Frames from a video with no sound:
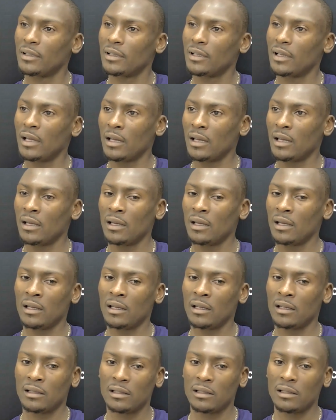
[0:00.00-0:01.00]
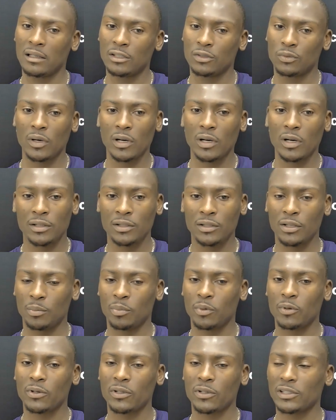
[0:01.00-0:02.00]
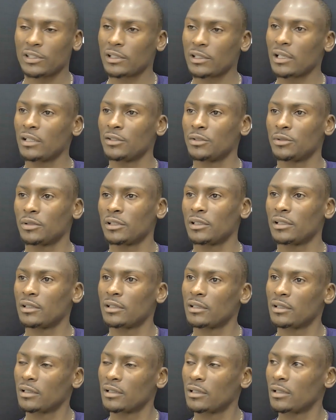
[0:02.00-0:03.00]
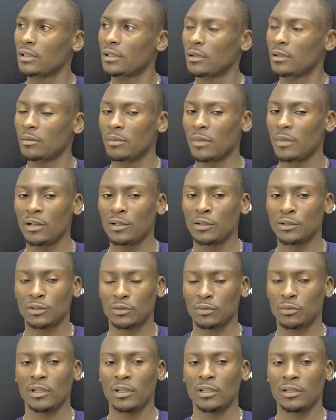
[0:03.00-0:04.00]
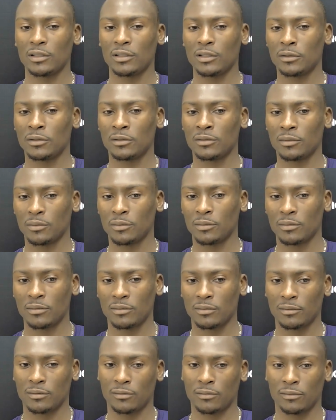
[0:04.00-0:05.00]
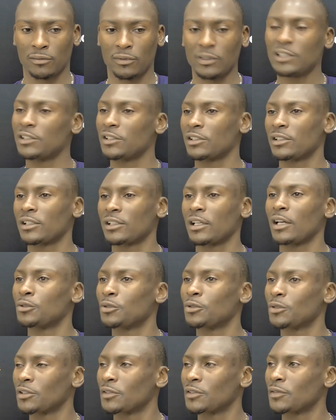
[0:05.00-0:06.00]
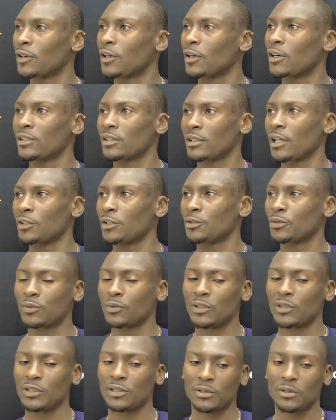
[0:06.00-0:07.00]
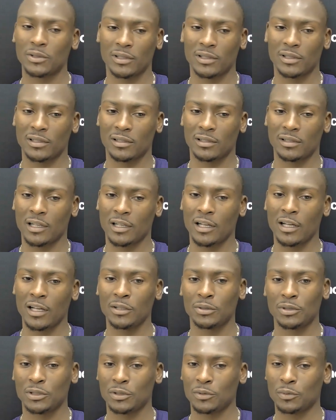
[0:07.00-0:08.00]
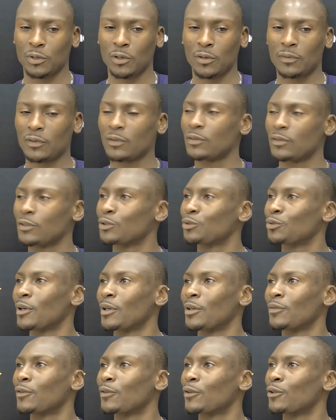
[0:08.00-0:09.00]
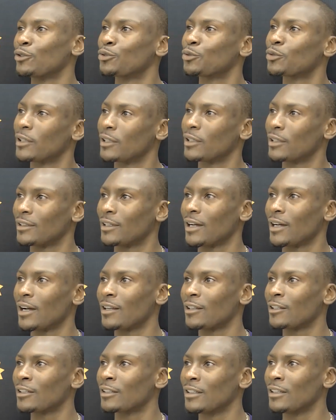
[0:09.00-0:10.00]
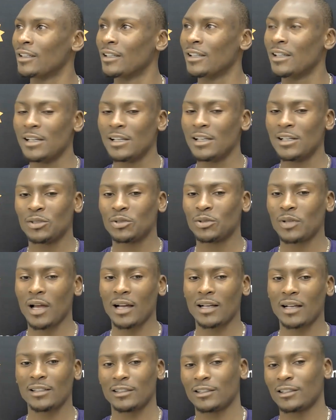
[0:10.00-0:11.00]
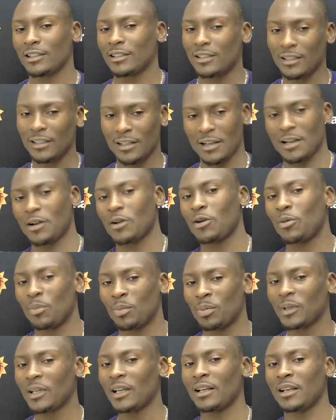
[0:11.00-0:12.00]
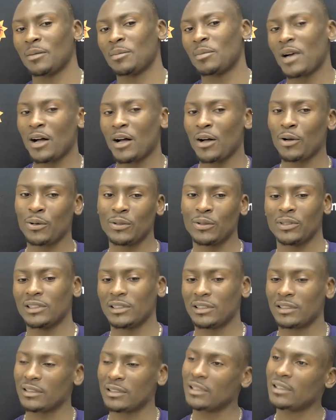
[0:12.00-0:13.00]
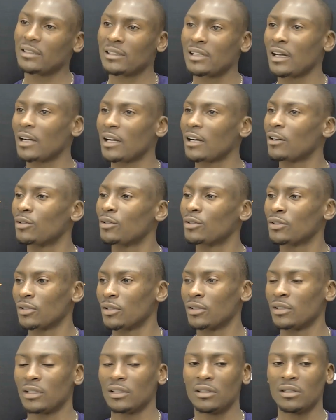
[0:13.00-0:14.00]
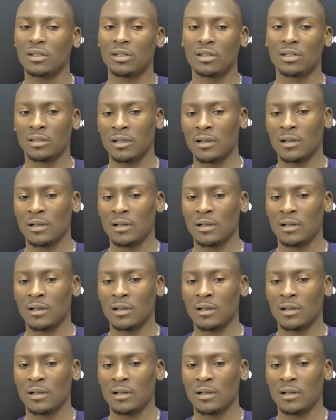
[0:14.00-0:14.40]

And it's one of the poorest countries, but also one of the richest country as far as natural resources. The country is worth over twenty-four trillion dollars. So I could sit here and complain about all these things that goes on and on.